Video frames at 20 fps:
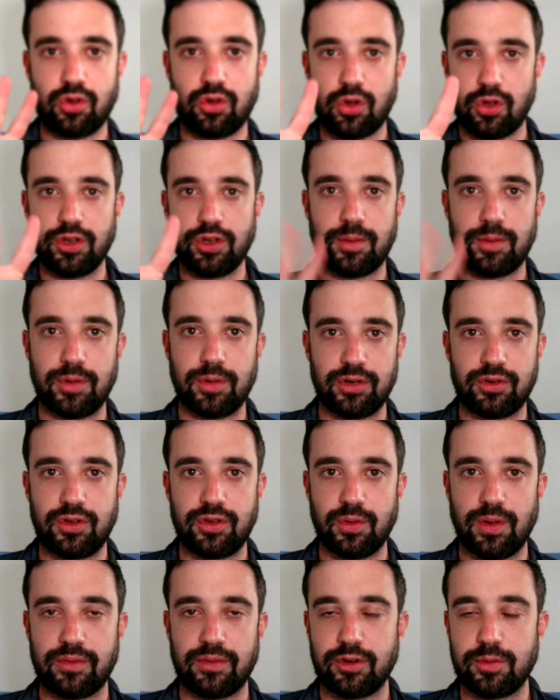Goal number
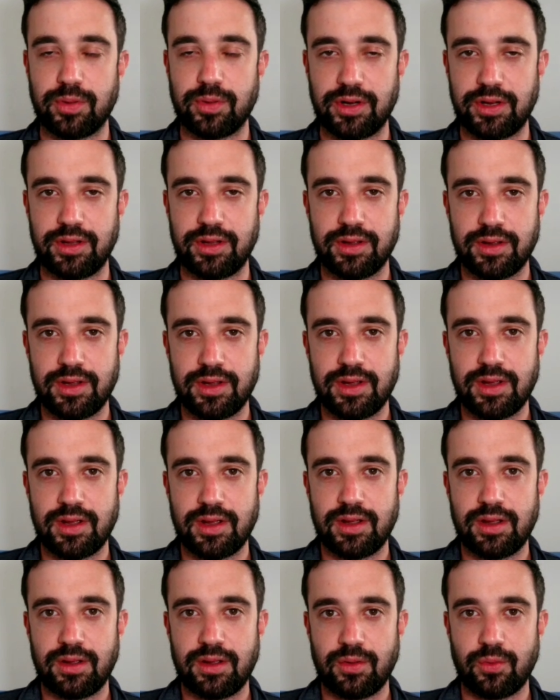2, everybody,
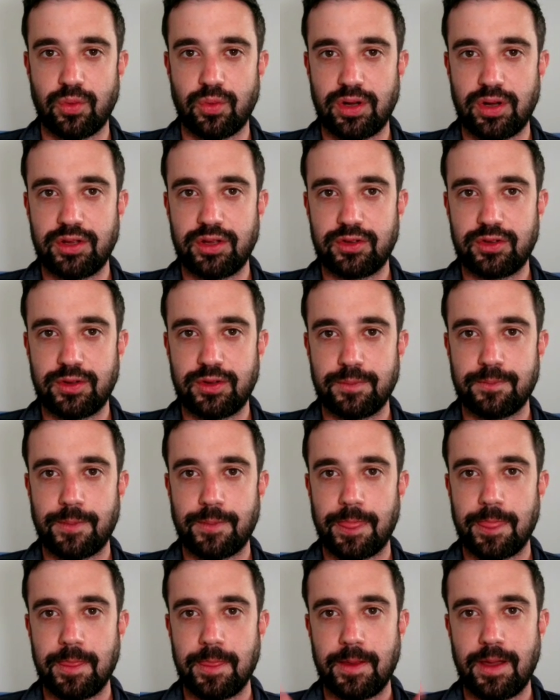was
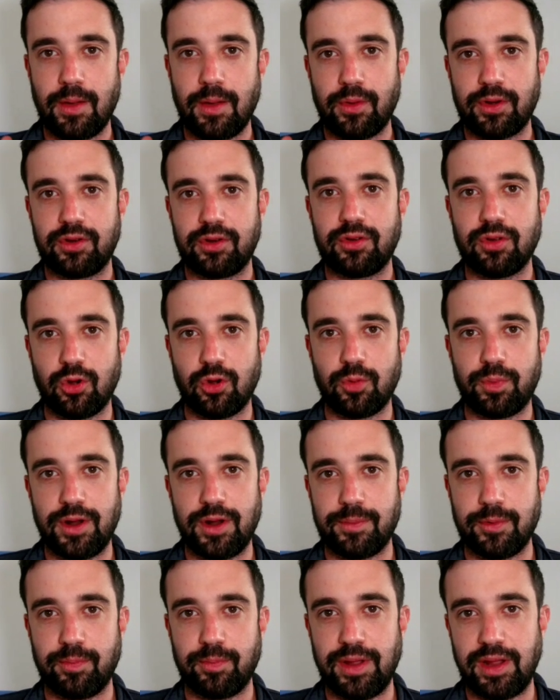I wanted to open
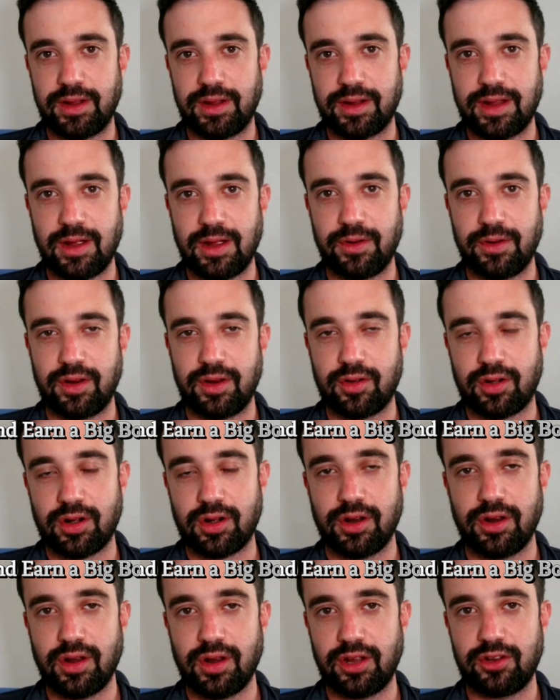up a bank account and
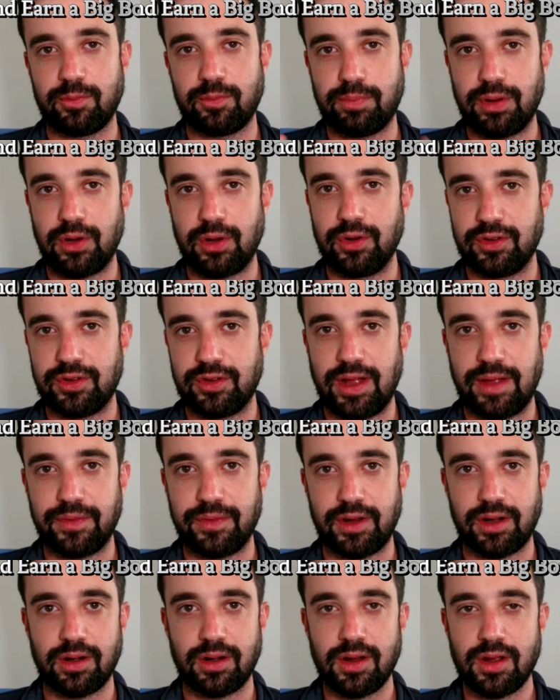earn a nice bonus on
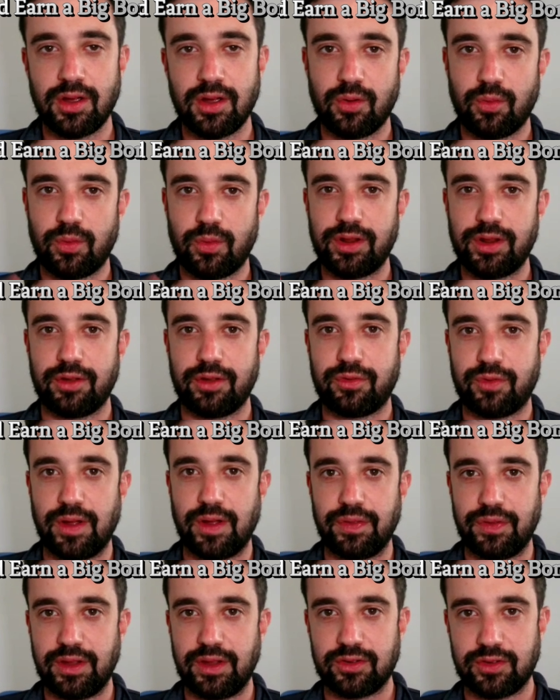there. One of the
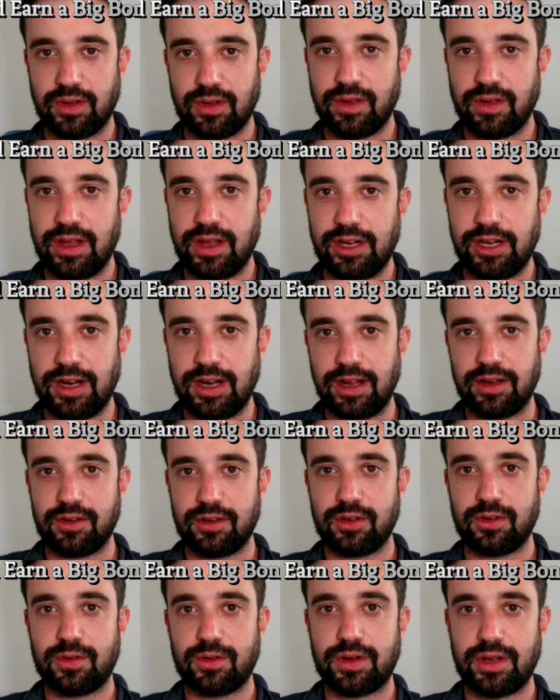fun things that Lady and I
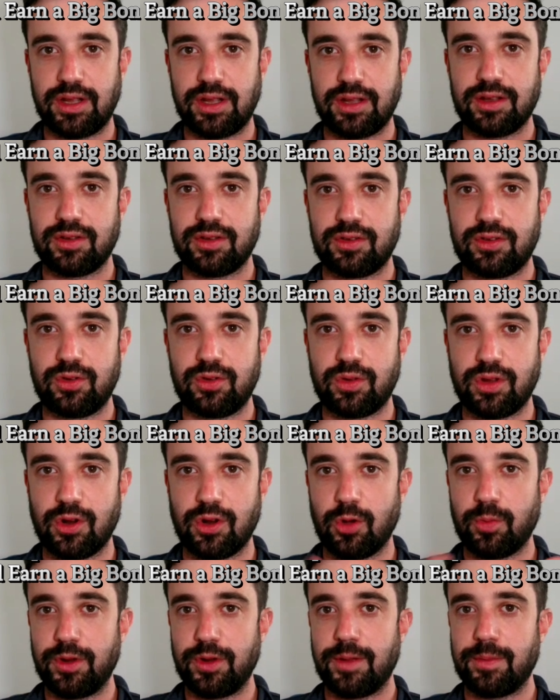do is you can
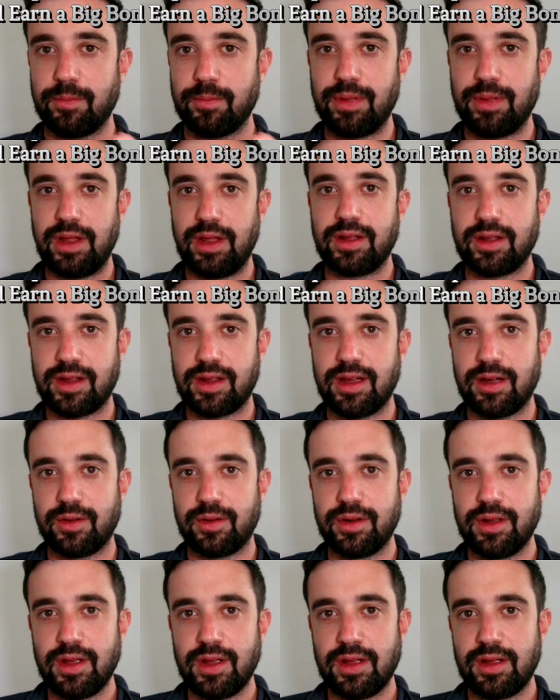open up a bank
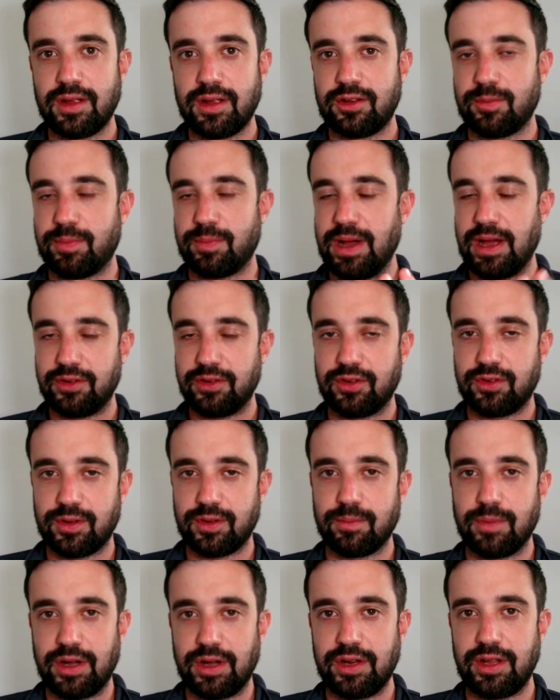account, deposit
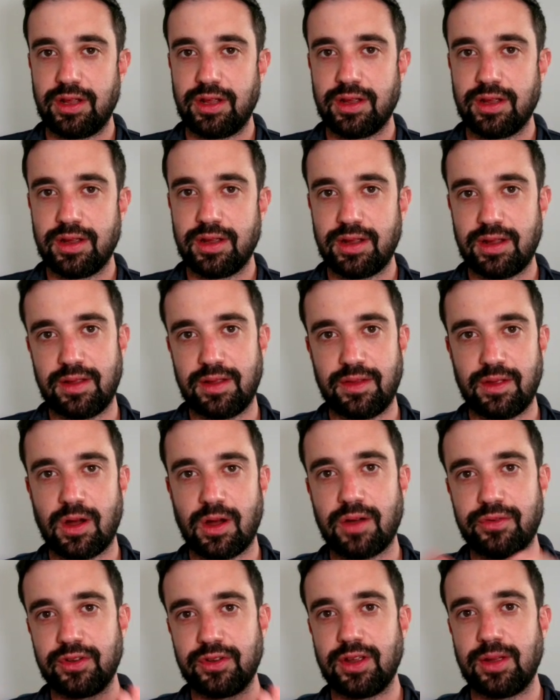some money, and
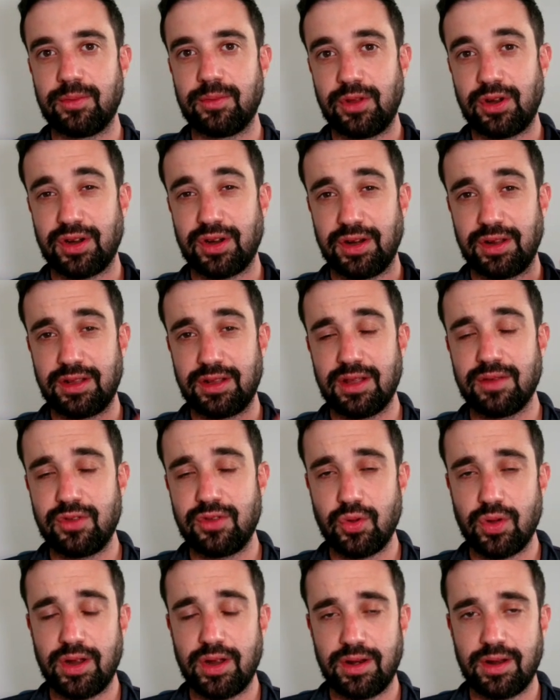oftentimes they're going to give
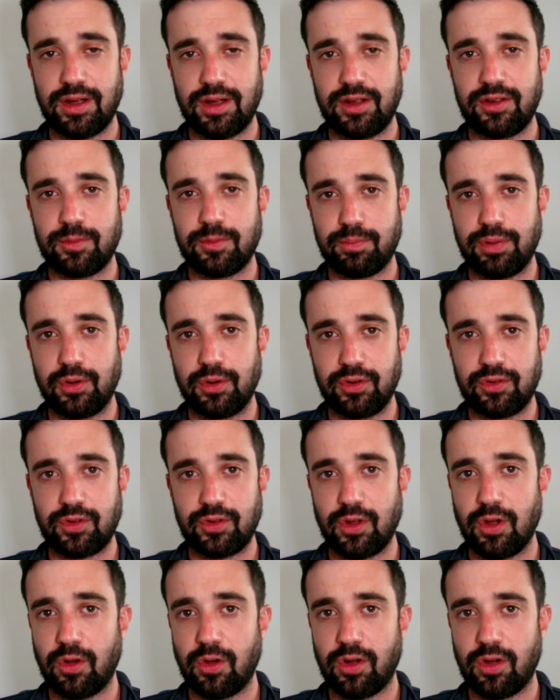you a nice bonus
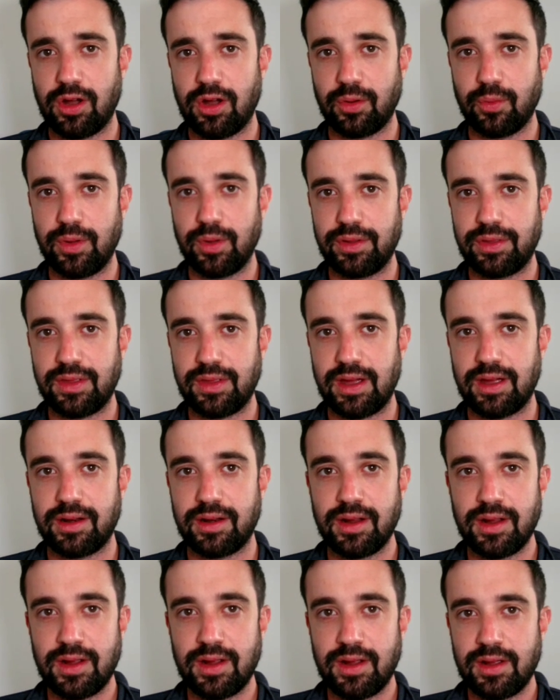to go along with that.